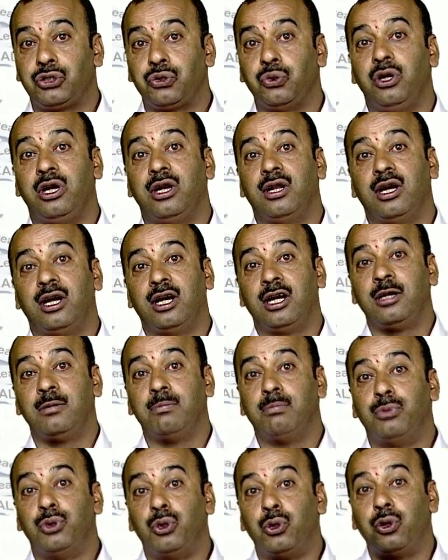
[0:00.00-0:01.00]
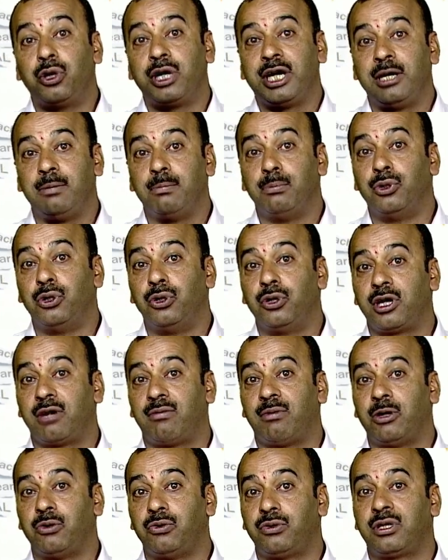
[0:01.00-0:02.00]
to learn more and more
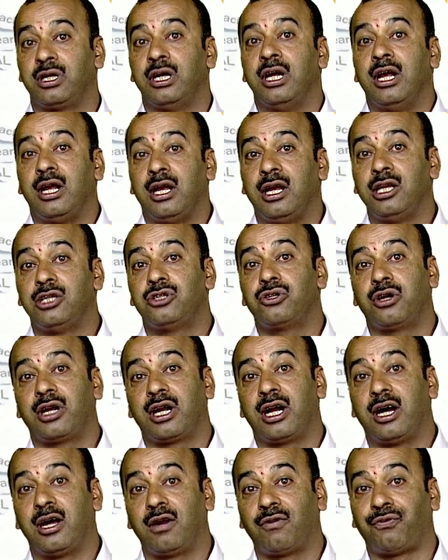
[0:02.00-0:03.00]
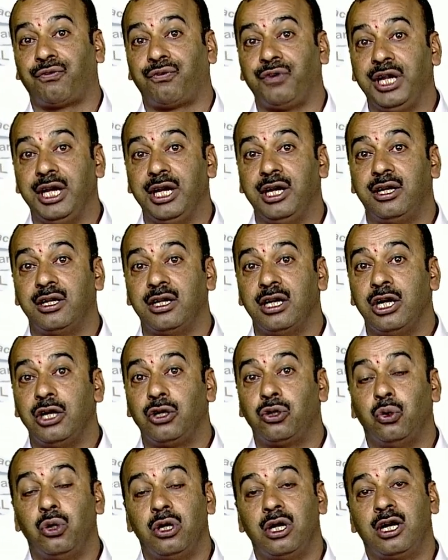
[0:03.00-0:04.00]
about his or her field,
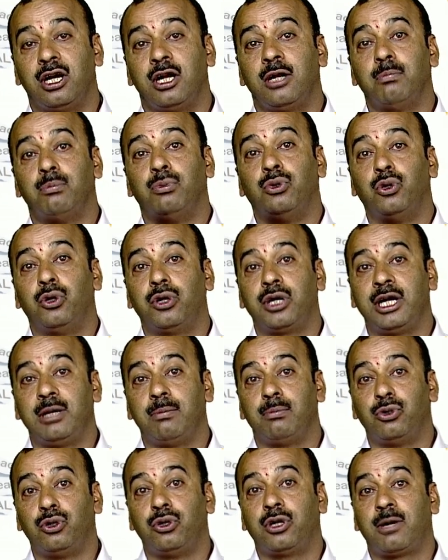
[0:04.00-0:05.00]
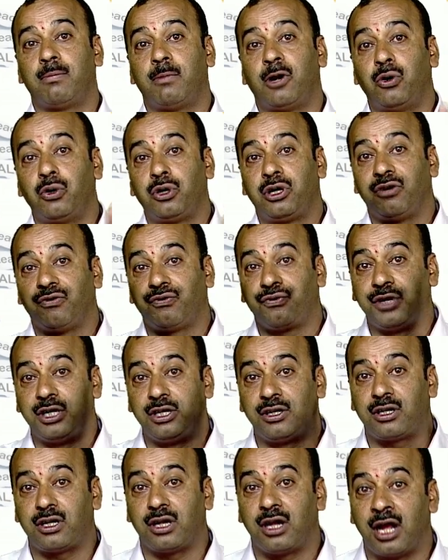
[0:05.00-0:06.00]
to learn more and more about
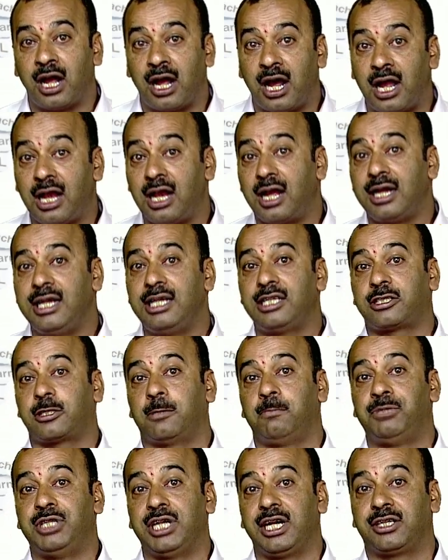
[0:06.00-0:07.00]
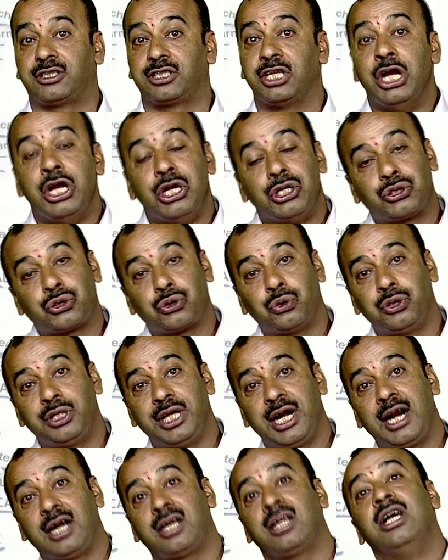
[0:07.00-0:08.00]
different uh, allied subjects so
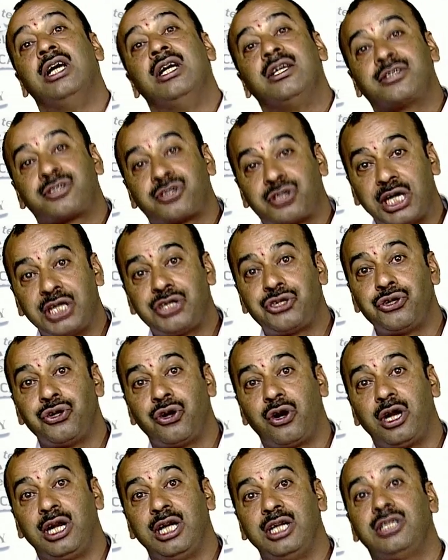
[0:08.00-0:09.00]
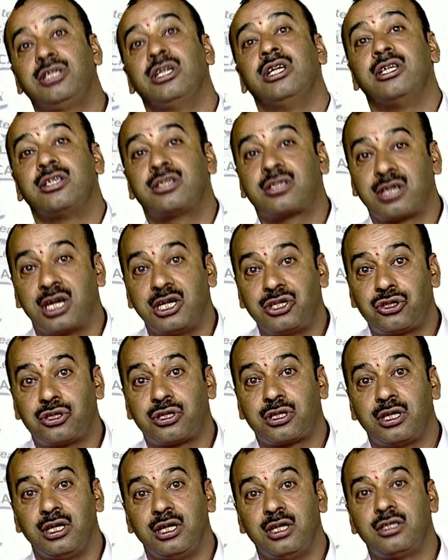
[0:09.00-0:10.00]
that such knowledge, such
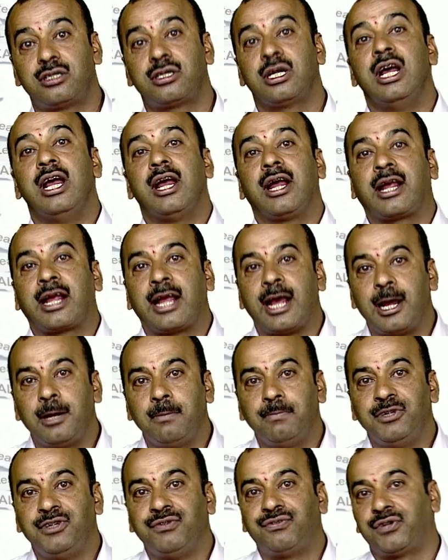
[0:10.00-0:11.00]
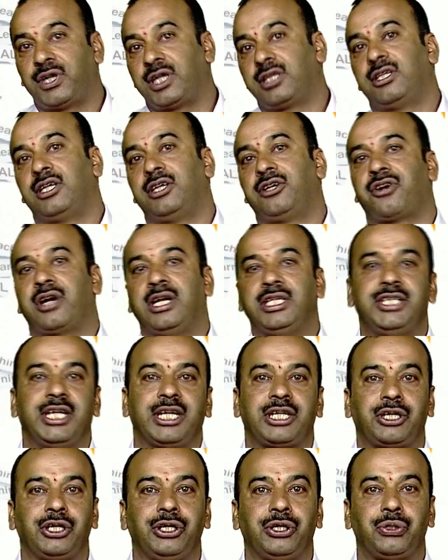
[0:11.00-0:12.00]
skills can be further
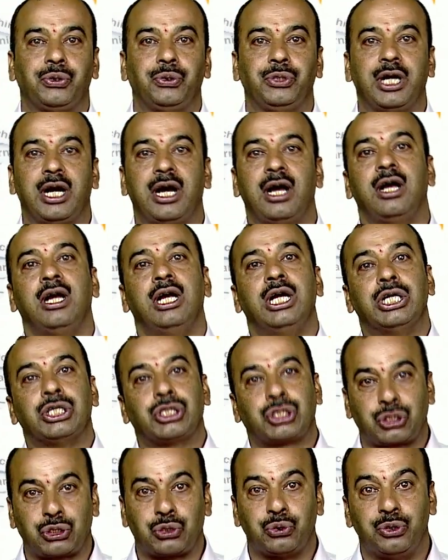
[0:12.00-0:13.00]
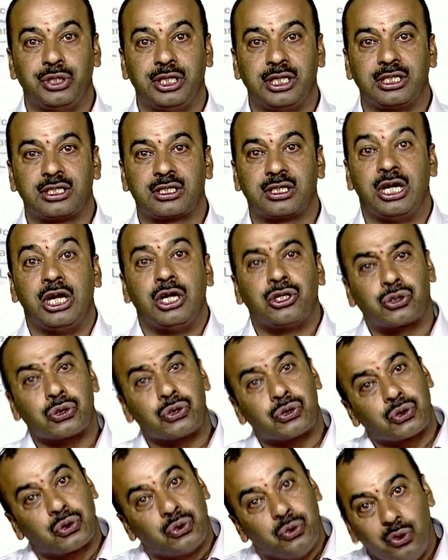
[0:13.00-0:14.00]
transacted to the students.
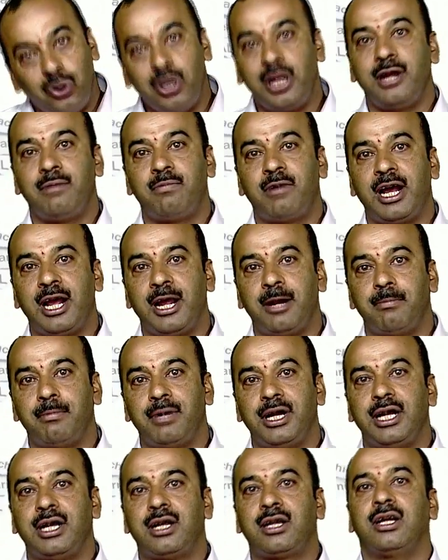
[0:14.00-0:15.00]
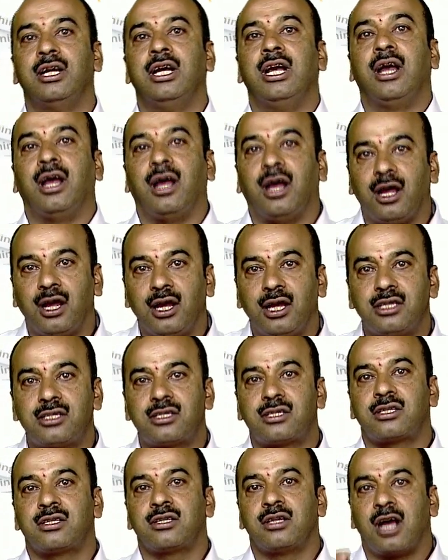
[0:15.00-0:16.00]
So, school environment
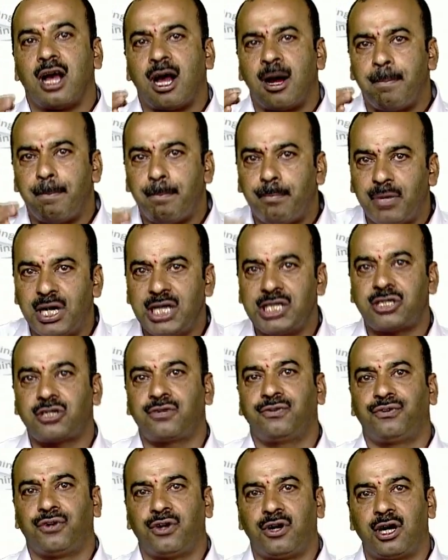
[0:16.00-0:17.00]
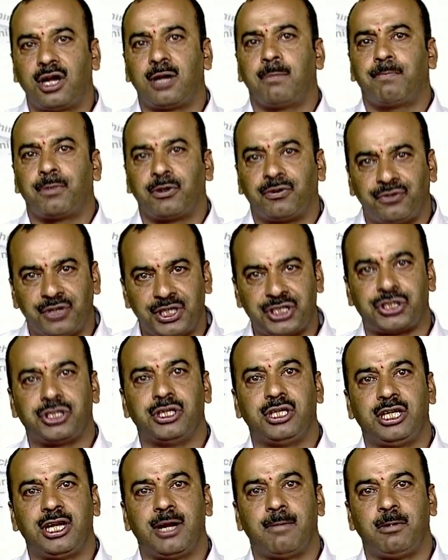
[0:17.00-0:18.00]
is a must for
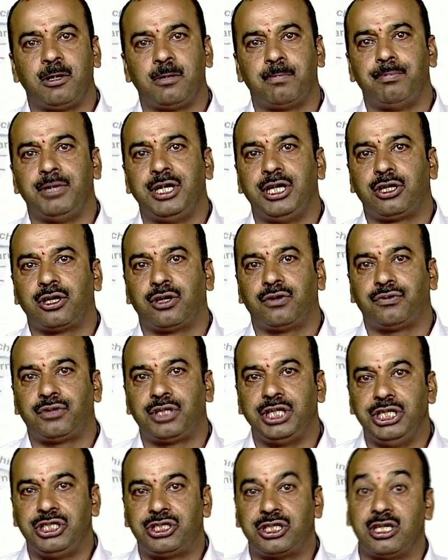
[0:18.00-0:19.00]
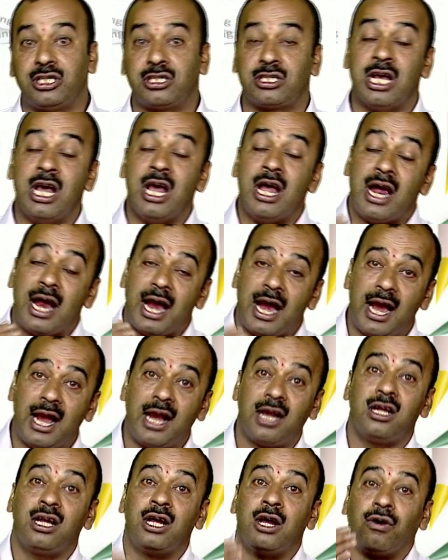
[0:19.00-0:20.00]
professional development of teachers
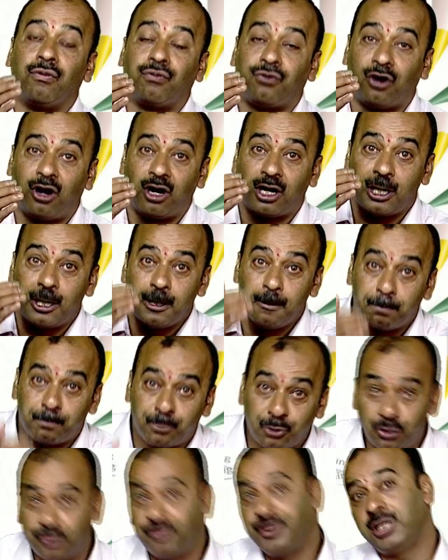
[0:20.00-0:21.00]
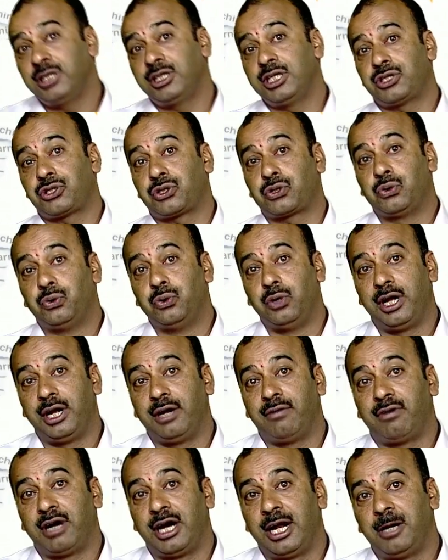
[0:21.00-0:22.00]
and for improving this school
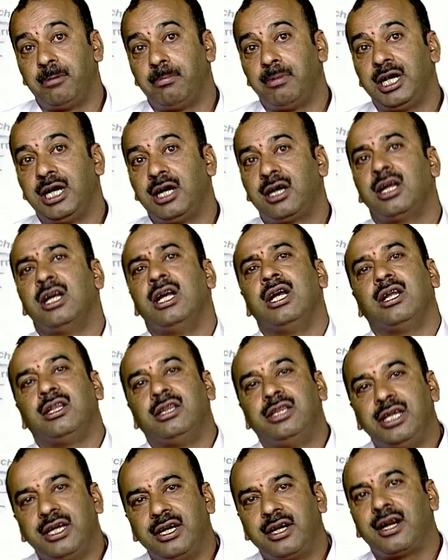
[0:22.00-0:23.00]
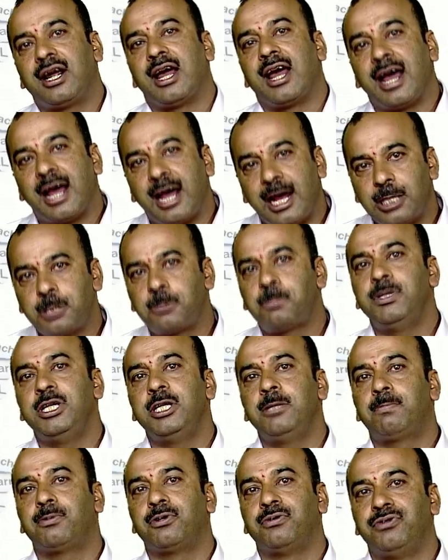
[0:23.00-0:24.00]
environment, there has
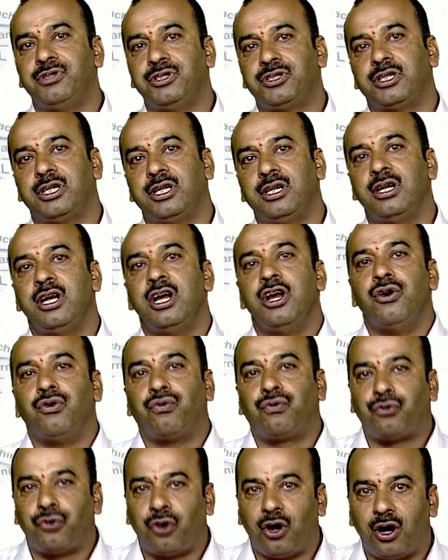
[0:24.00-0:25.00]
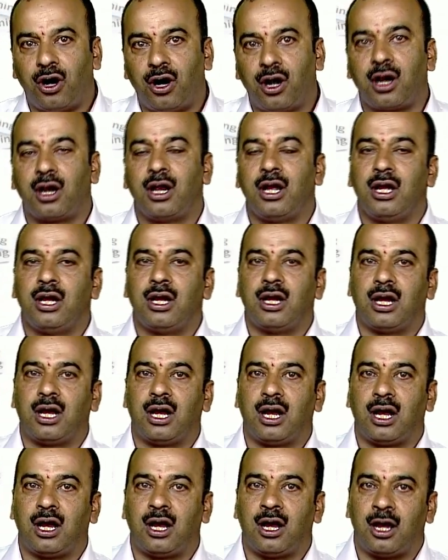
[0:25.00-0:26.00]
been provision for
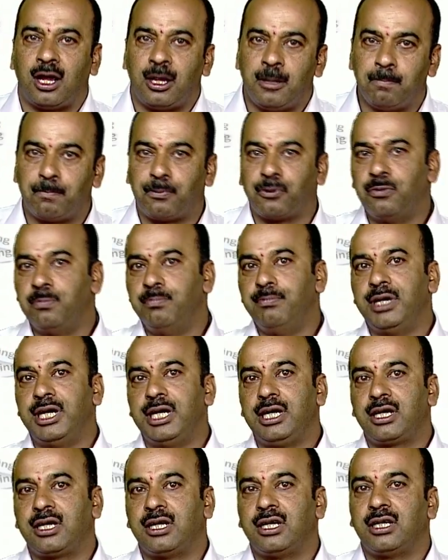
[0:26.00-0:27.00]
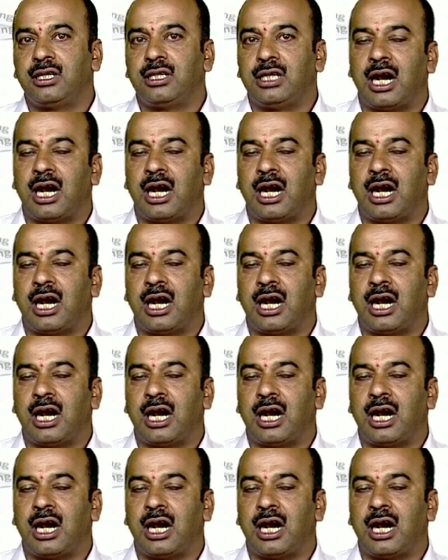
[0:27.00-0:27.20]
uh, improvement